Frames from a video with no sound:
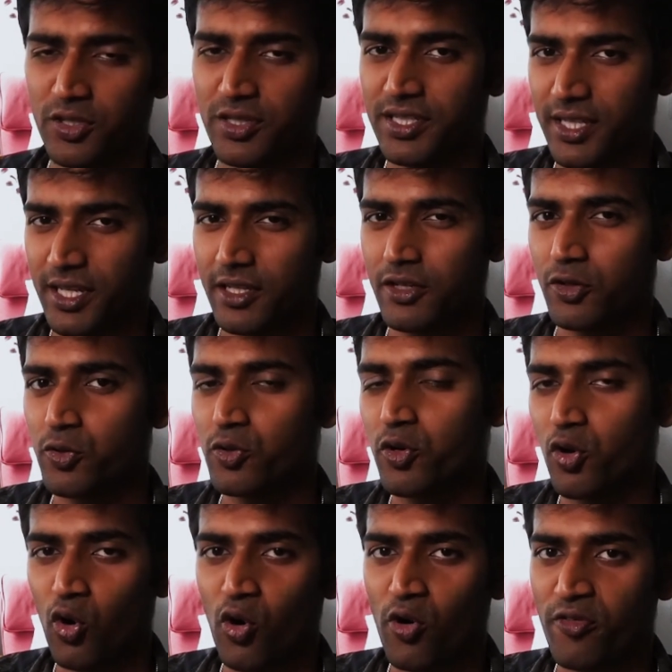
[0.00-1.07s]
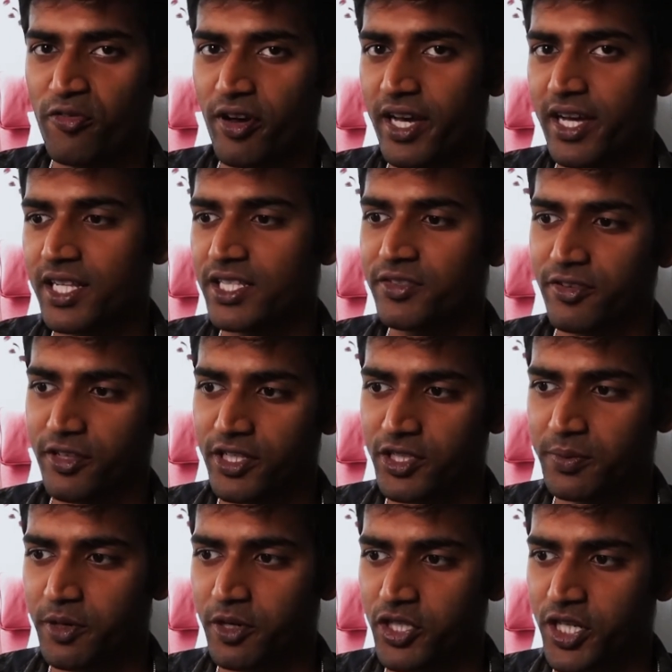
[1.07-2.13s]
So these are the two core files for
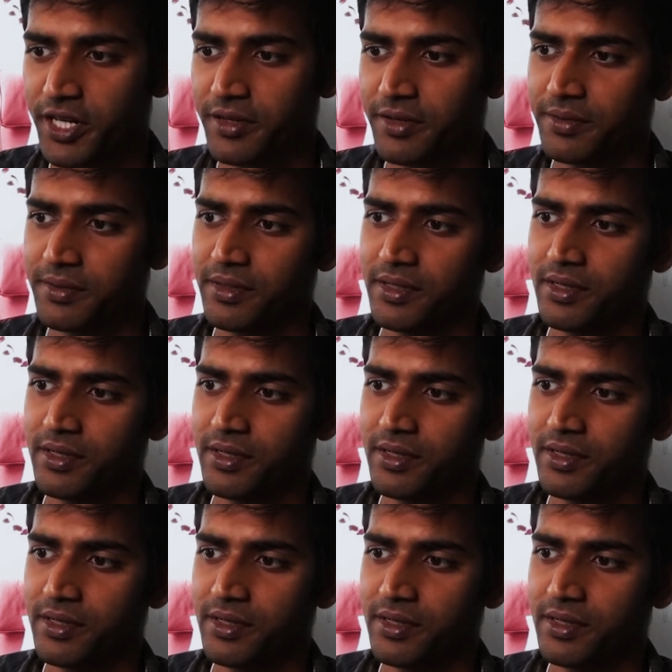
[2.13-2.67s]
this project.